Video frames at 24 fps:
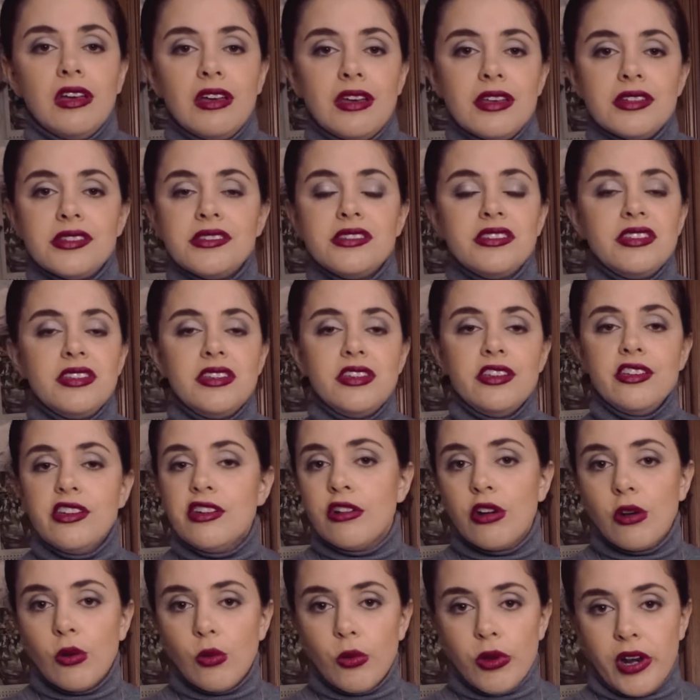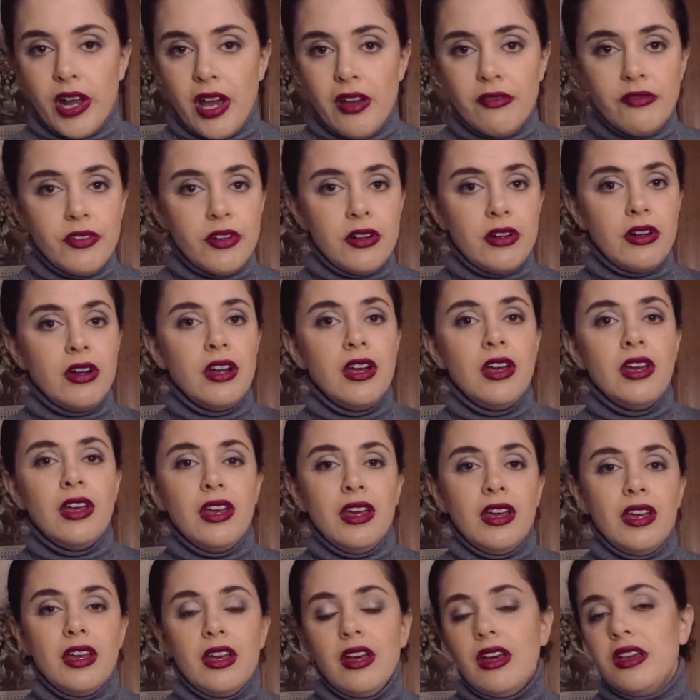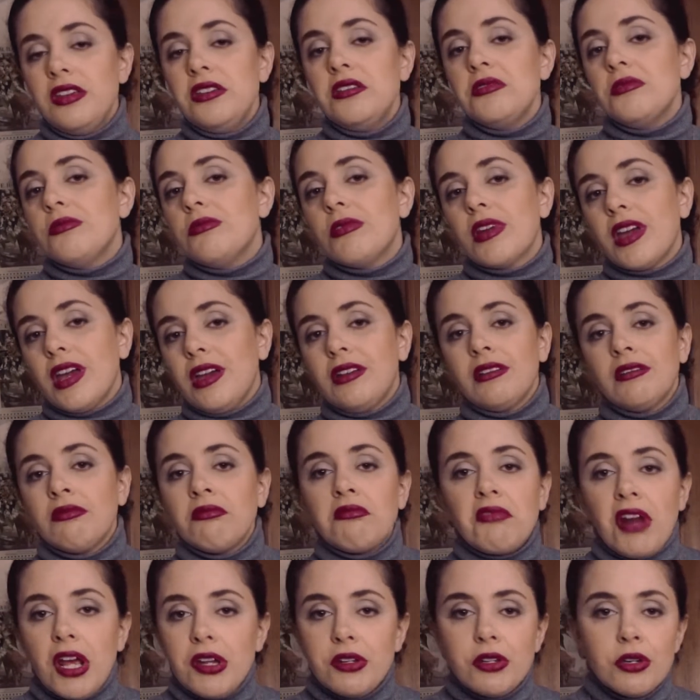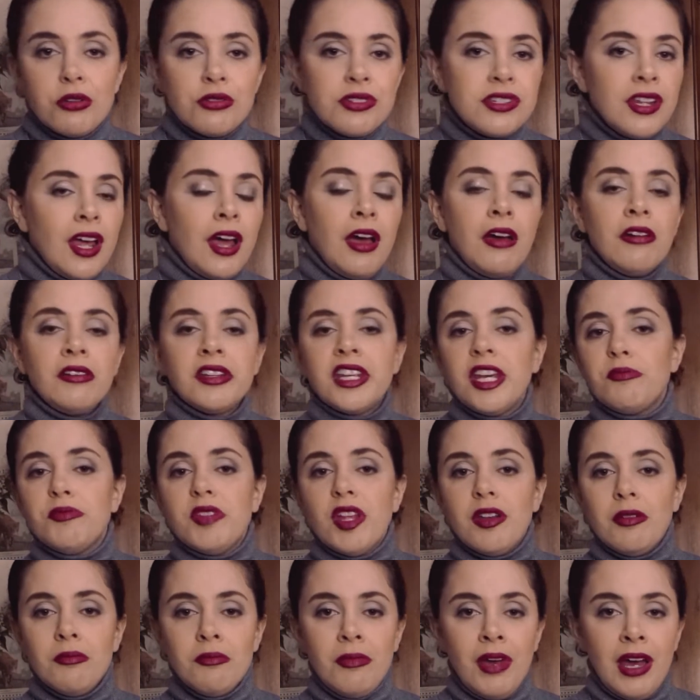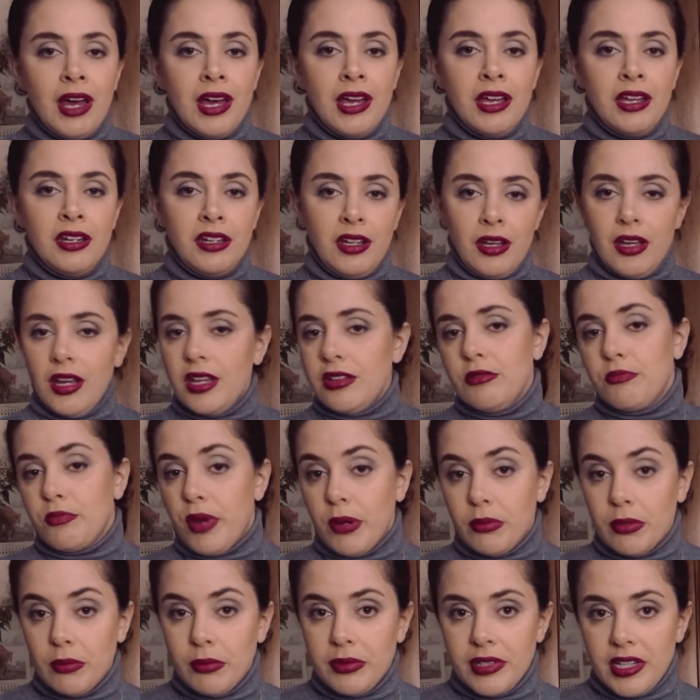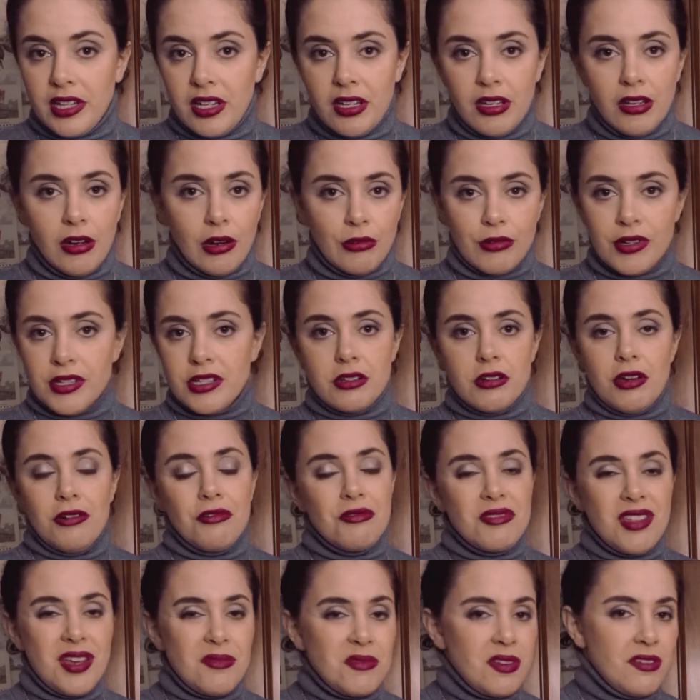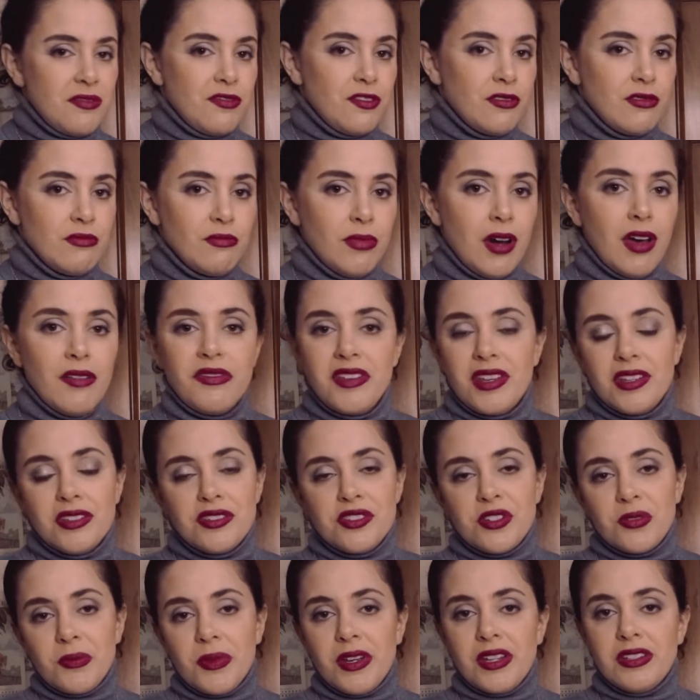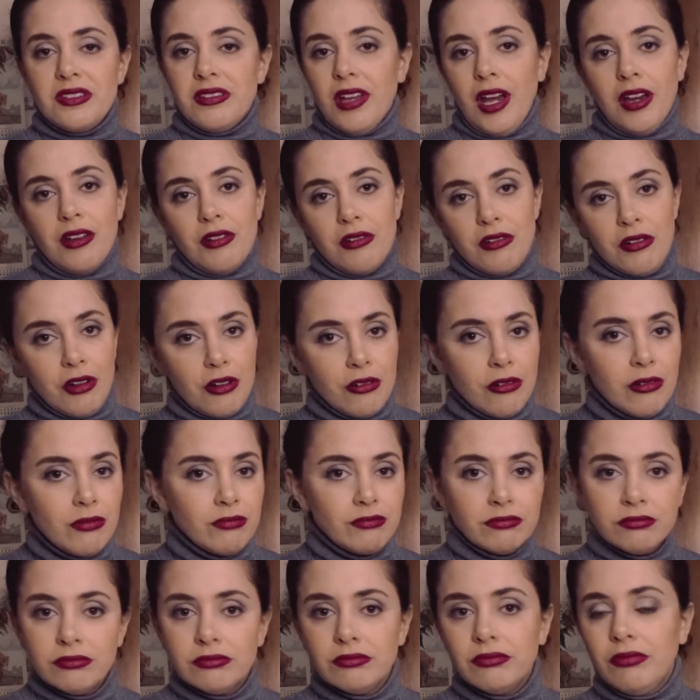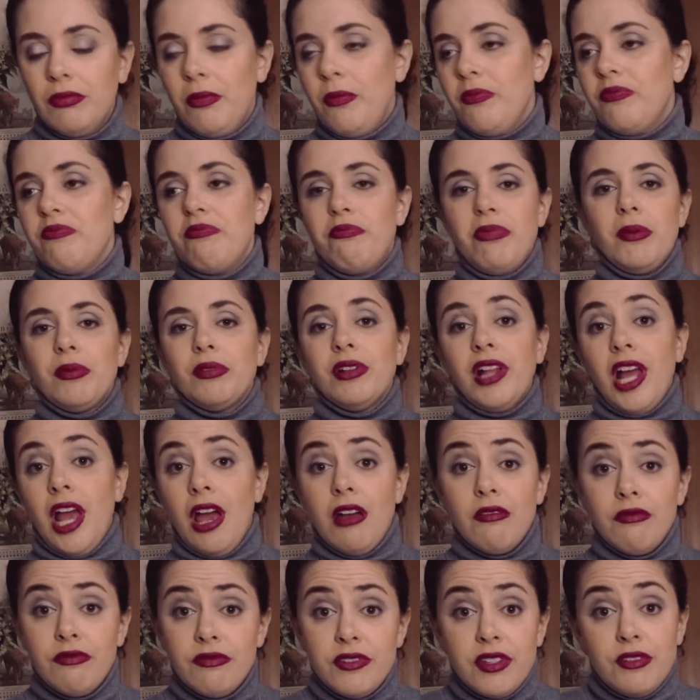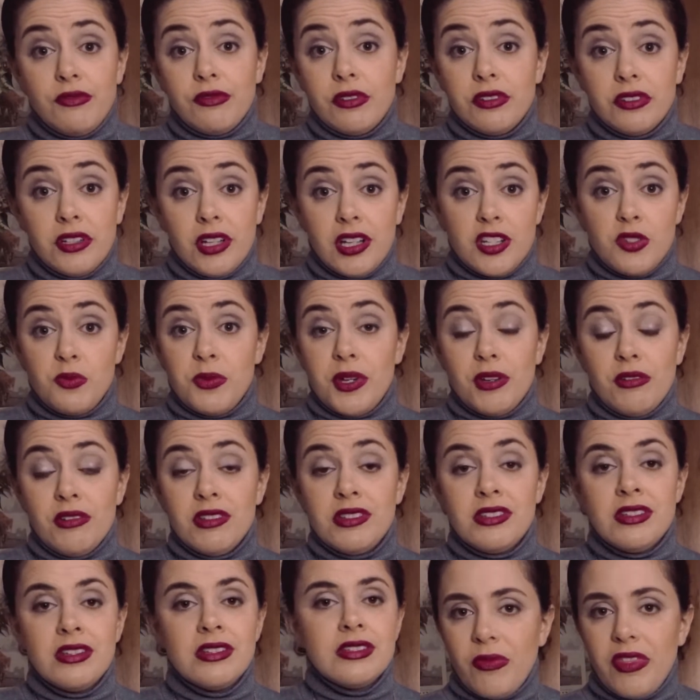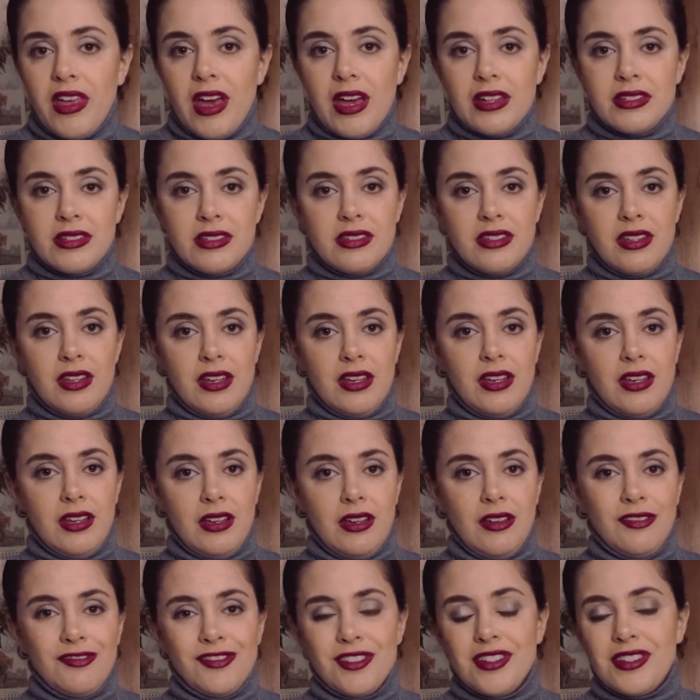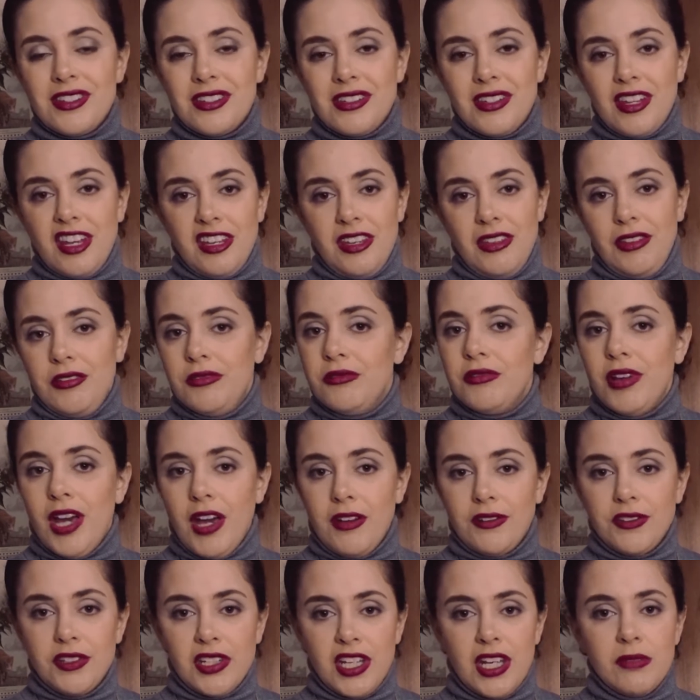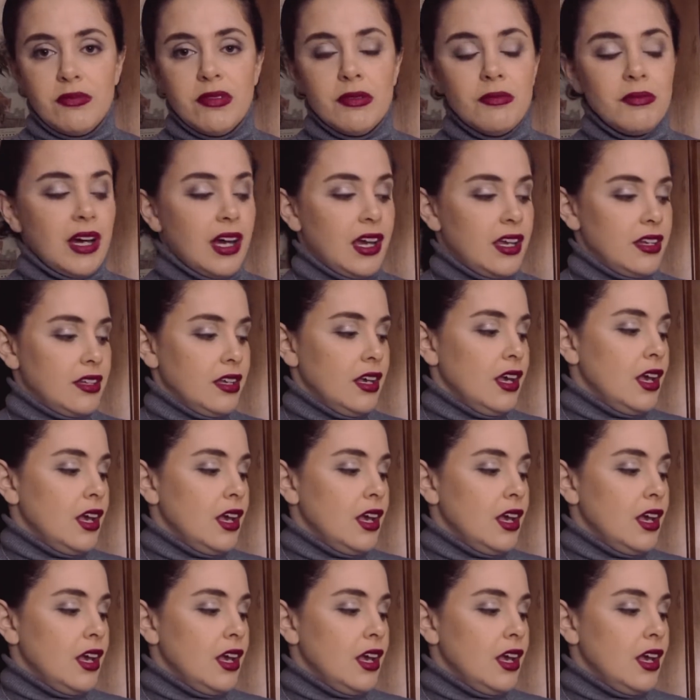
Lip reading: C, or whatever. You can write those down, keep that in mind. You probably already know them if you bought the instrument, I don't know. People have different experiences. That's the first thing you have to keep in mind.